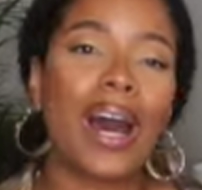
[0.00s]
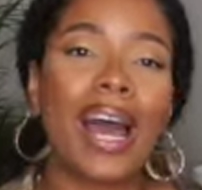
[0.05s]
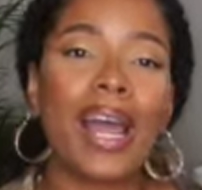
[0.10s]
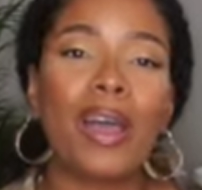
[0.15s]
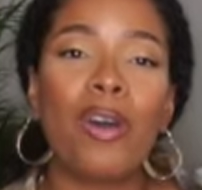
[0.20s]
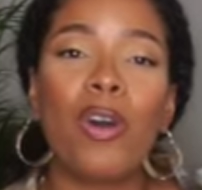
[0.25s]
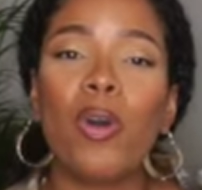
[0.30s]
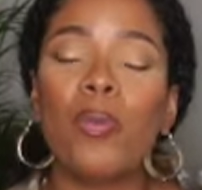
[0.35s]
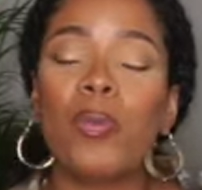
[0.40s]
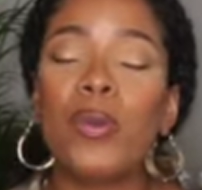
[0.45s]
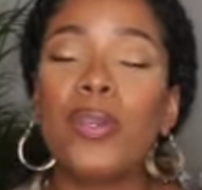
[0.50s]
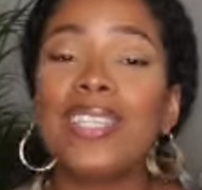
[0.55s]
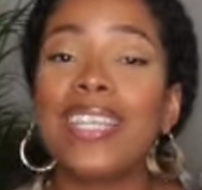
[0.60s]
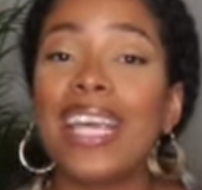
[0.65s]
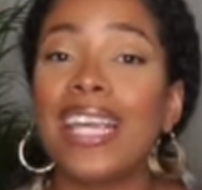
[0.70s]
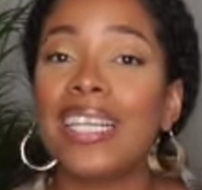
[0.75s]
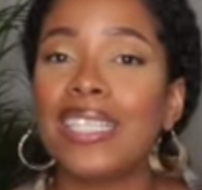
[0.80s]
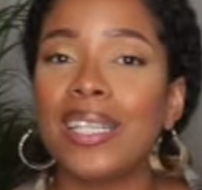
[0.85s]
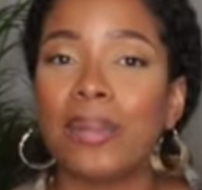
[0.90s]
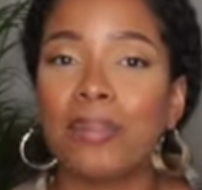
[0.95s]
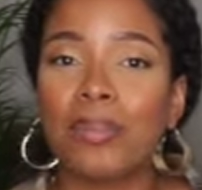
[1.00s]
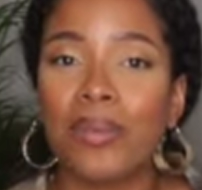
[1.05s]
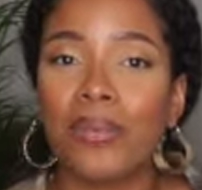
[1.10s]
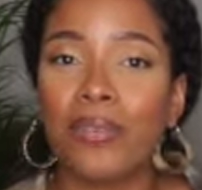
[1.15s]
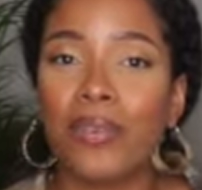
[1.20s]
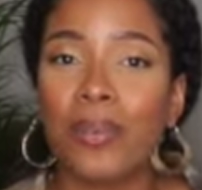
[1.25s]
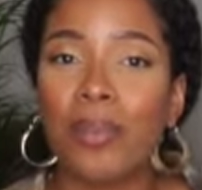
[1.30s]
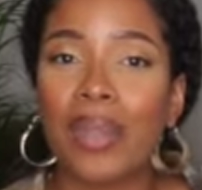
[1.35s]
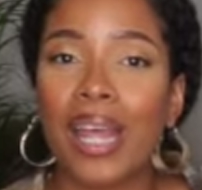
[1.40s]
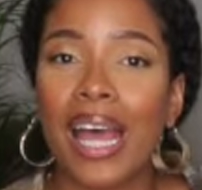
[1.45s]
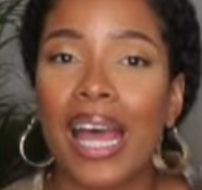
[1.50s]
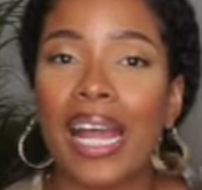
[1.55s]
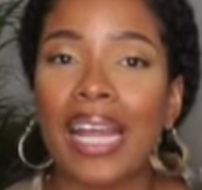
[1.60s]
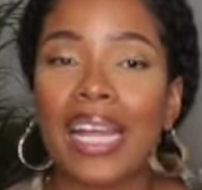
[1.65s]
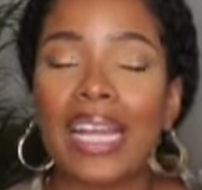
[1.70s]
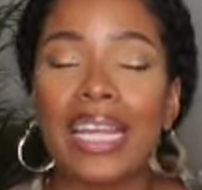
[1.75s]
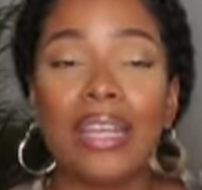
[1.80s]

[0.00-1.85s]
I hope you take something from that.